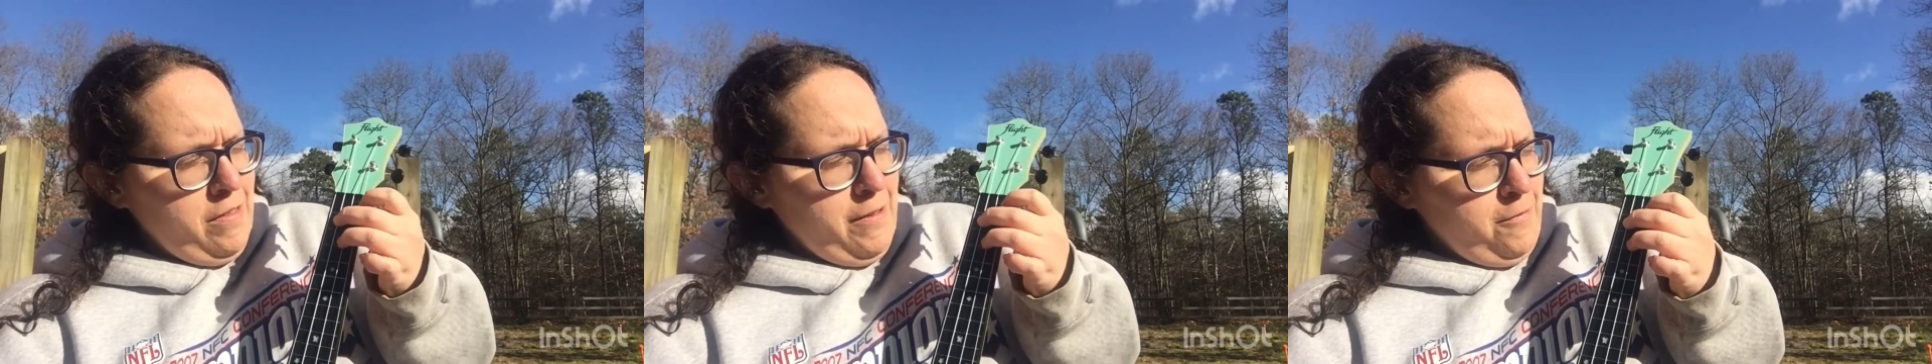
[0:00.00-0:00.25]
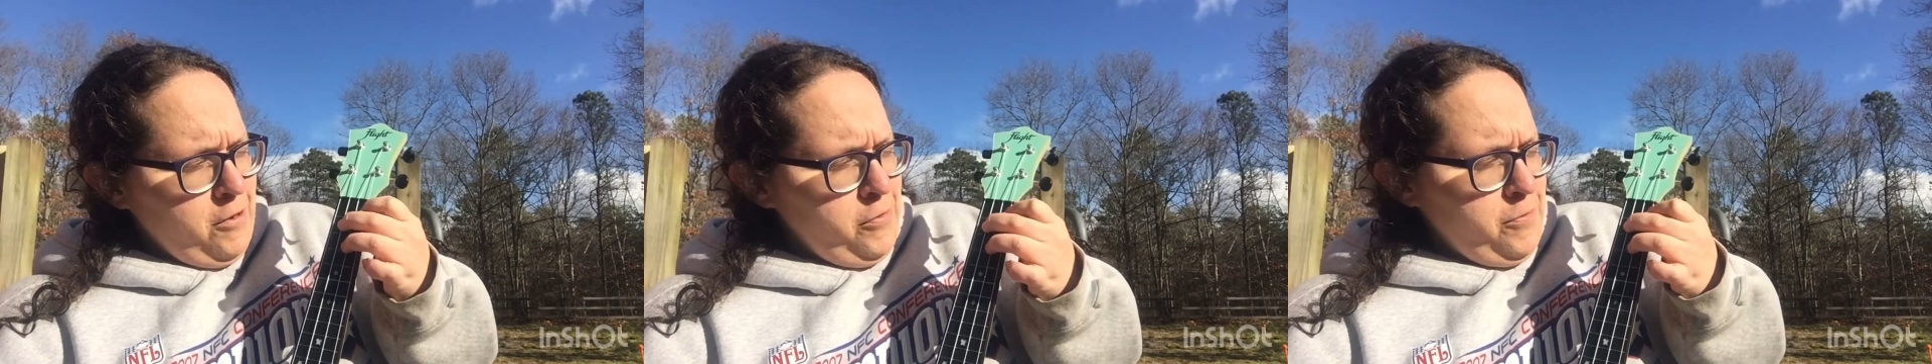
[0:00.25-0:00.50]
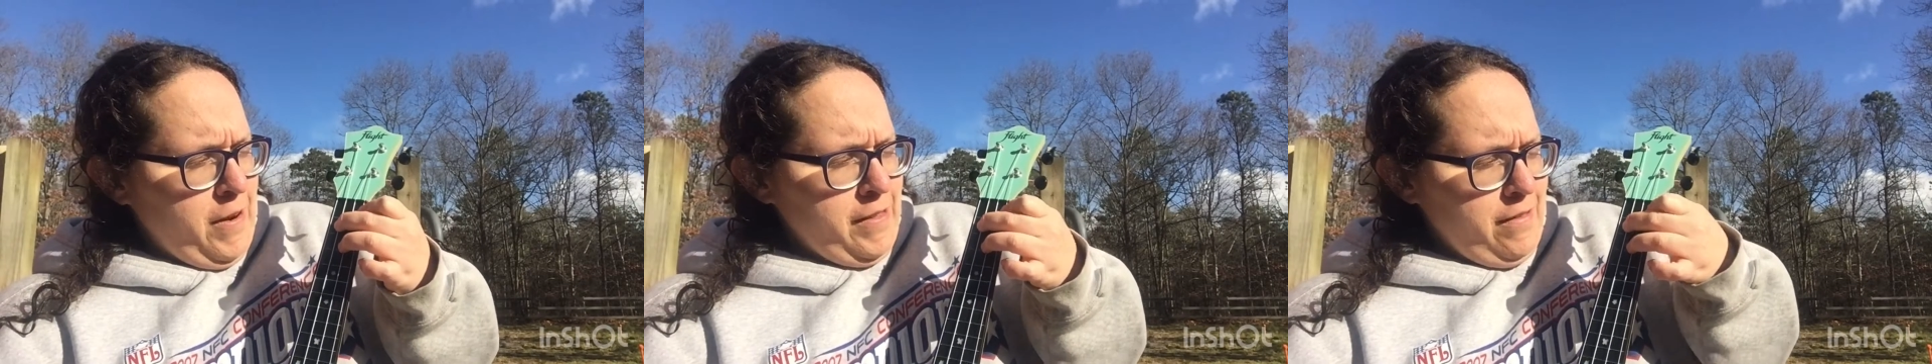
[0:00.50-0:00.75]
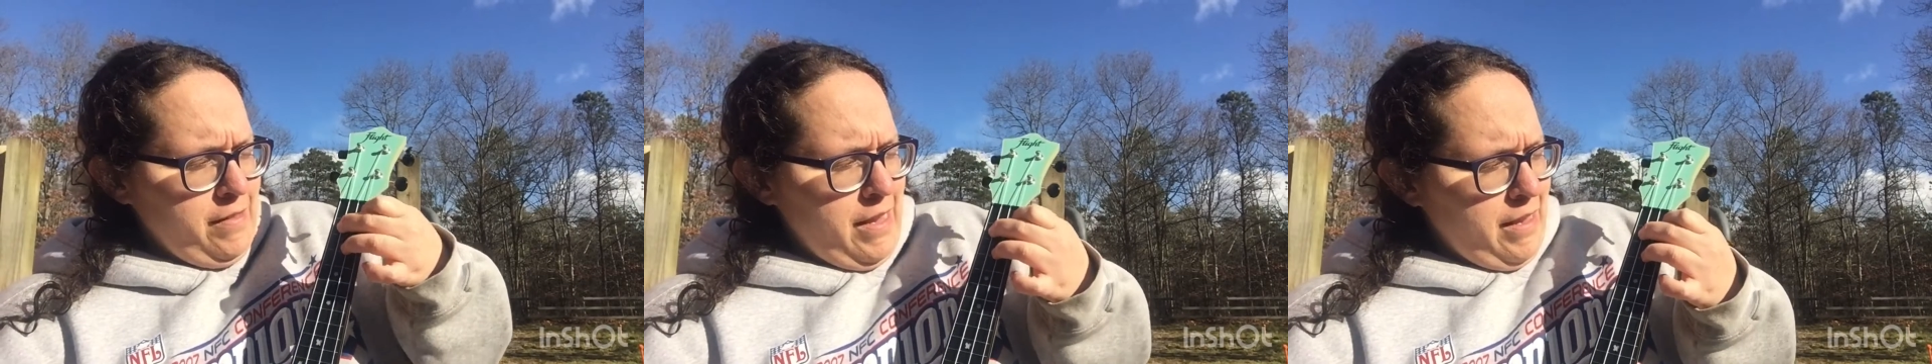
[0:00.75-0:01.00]
on the first
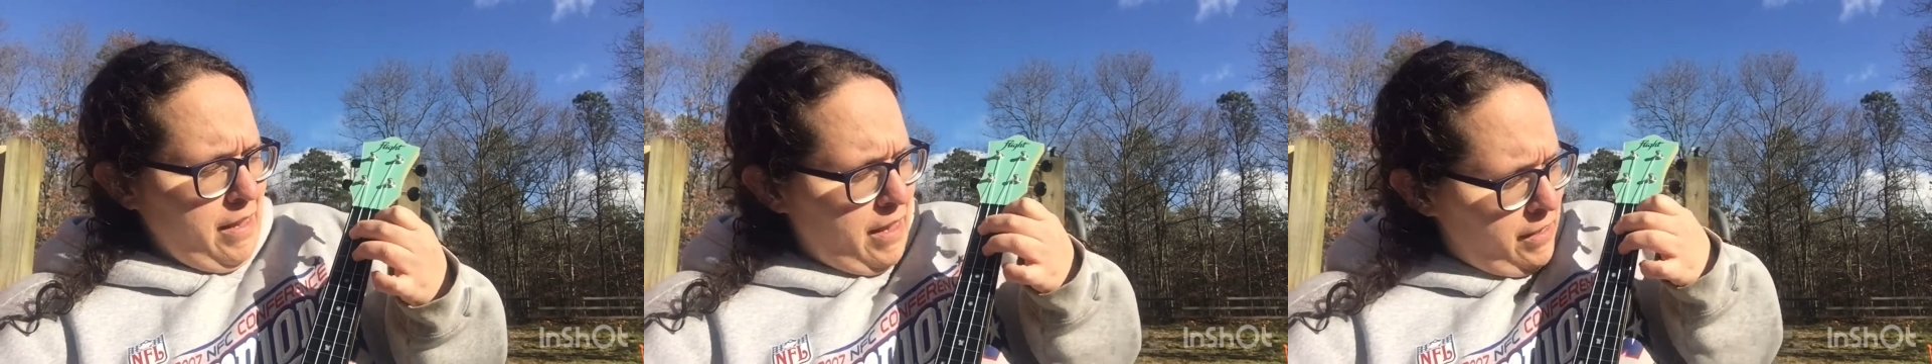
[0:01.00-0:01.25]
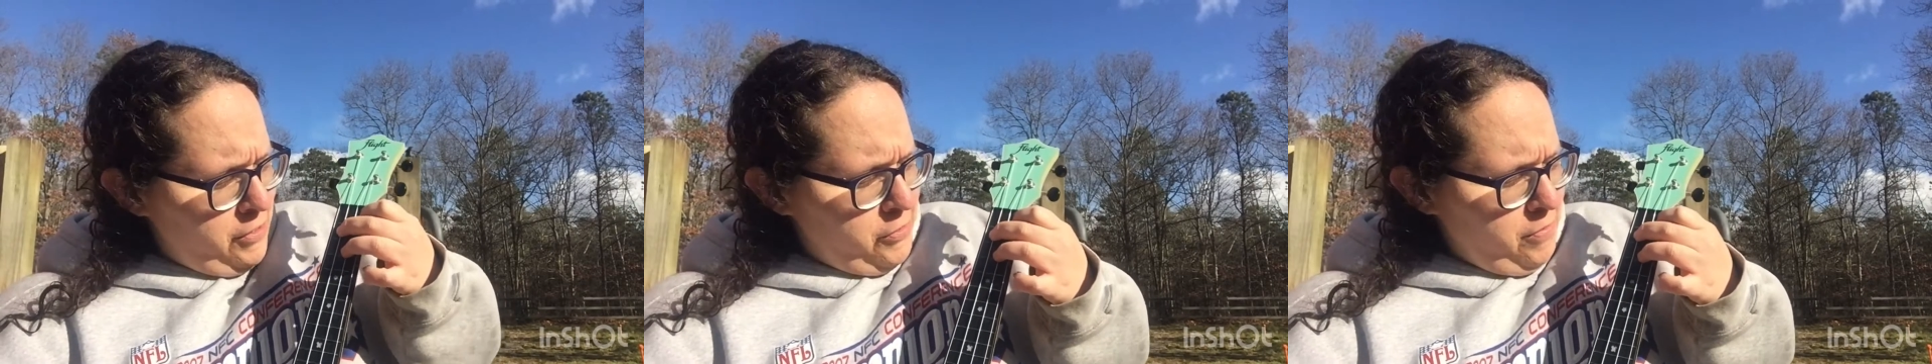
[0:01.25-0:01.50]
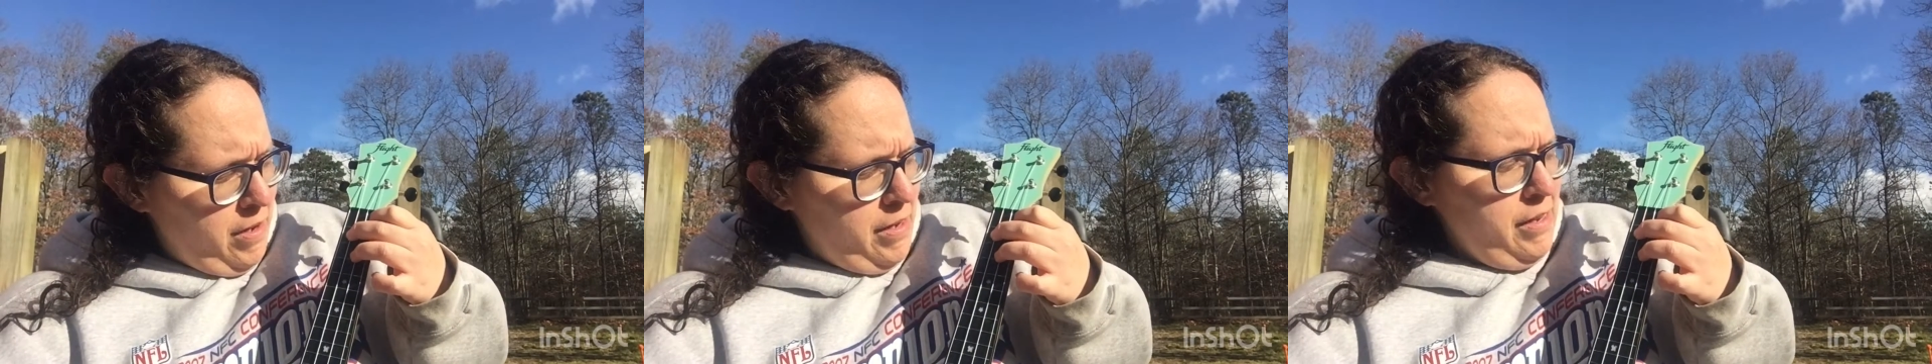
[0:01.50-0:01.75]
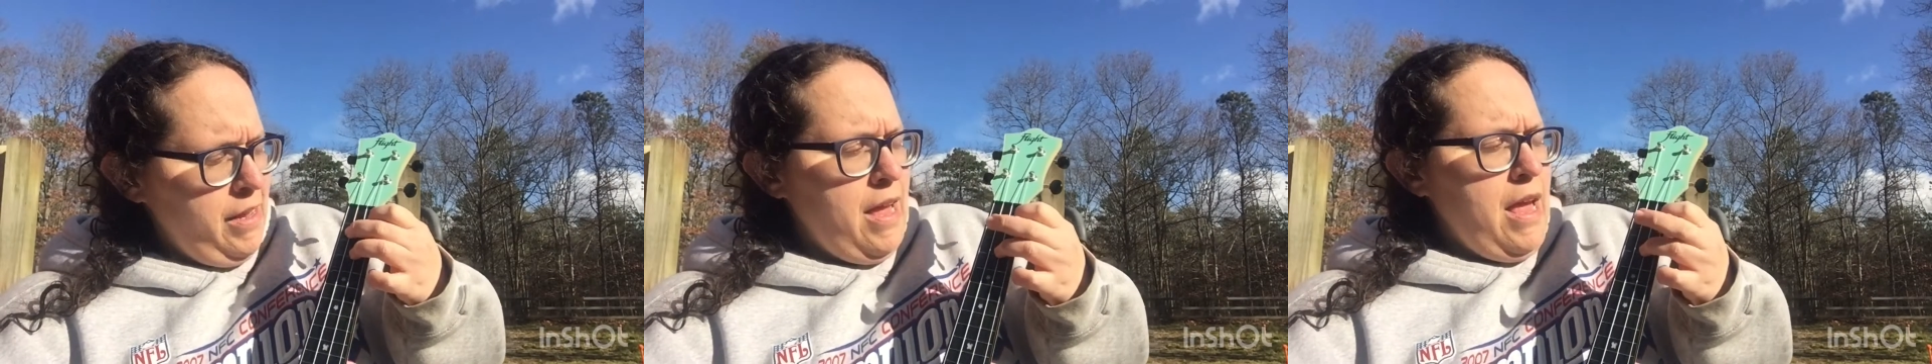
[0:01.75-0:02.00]
fret of the A
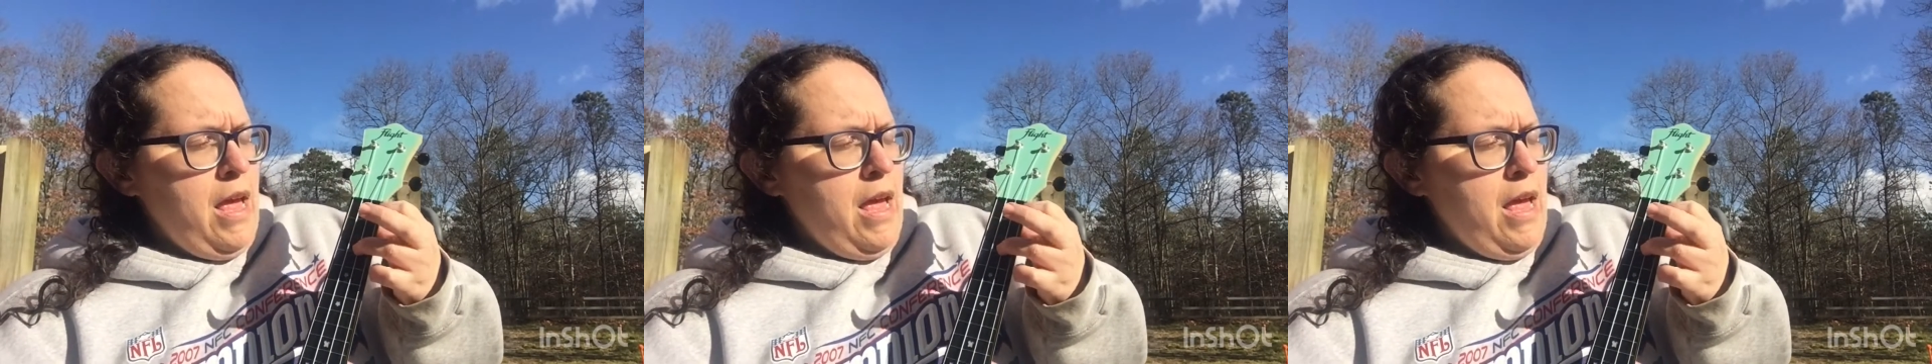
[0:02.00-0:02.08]
string,